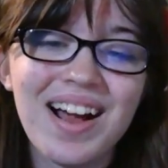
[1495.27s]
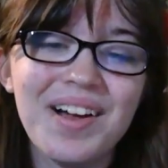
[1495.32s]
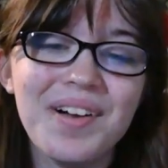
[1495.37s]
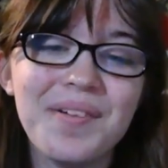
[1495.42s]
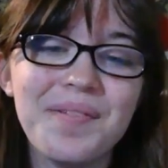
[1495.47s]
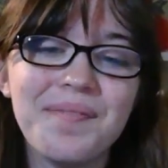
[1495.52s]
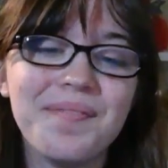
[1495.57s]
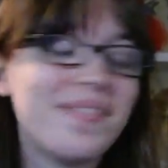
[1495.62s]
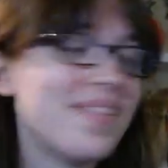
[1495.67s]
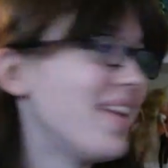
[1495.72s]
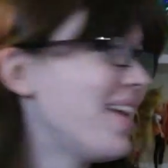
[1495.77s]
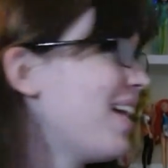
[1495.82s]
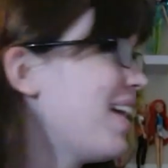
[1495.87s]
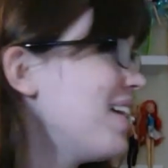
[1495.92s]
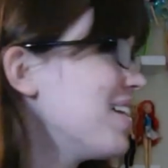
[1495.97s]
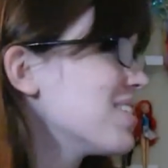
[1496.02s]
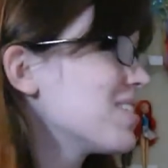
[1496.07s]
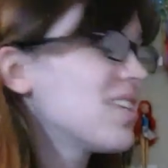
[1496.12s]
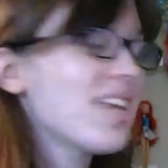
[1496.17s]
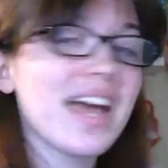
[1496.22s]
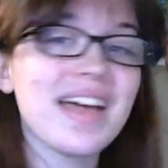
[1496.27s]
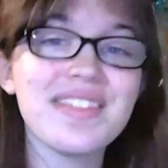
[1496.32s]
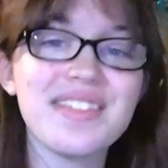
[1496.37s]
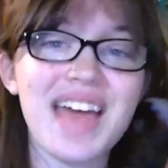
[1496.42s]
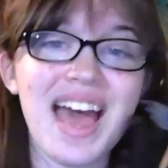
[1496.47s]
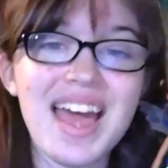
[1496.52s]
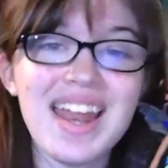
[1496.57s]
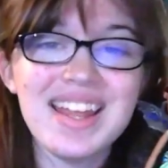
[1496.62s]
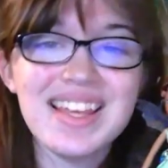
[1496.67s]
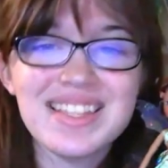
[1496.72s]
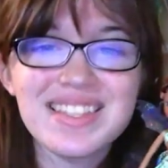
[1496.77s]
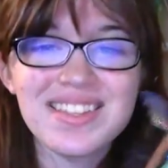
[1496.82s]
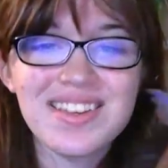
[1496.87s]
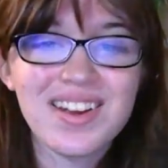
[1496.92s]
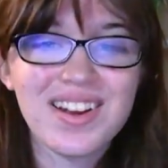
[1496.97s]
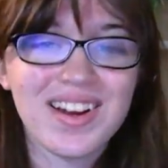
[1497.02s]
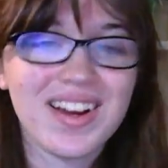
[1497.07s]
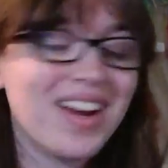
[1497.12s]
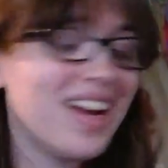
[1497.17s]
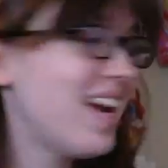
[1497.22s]
Um, so yeah, that is
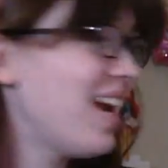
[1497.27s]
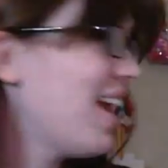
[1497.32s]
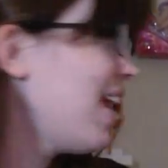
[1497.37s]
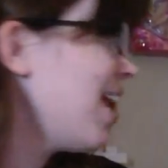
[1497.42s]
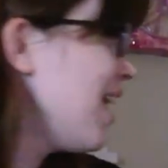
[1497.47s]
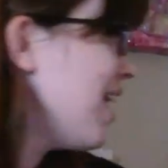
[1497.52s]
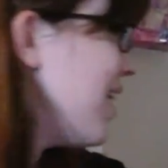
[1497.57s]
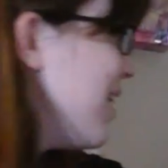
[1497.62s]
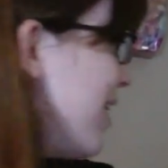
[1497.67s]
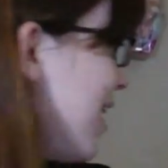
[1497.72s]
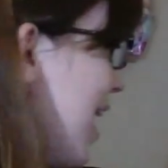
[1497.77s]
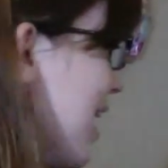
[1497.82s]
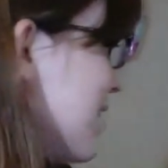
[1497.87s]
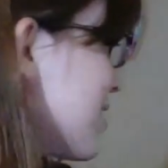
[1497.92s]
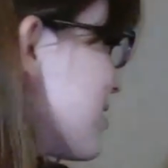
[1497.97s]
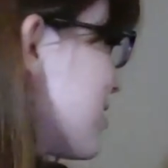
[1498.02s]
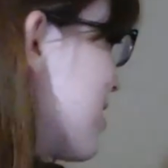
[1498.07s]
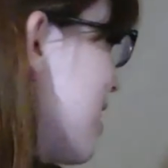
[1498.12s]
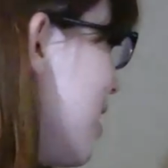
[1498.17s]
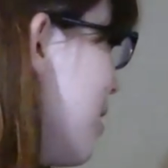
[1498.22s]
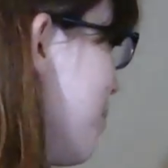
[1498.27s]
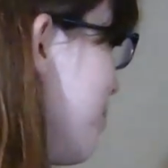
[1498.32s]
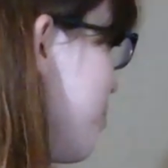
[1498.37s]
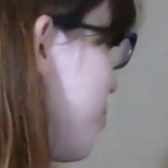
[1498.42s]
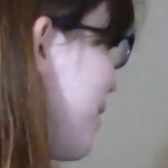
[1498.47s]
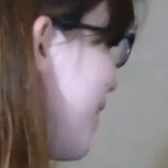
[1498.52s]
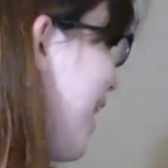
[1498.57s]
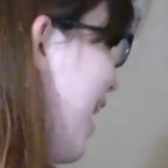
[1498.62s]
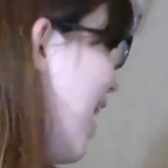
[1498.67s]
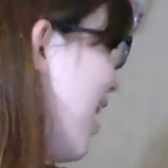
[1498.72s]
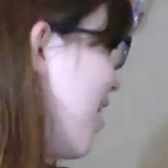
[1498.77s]
her. Next up, we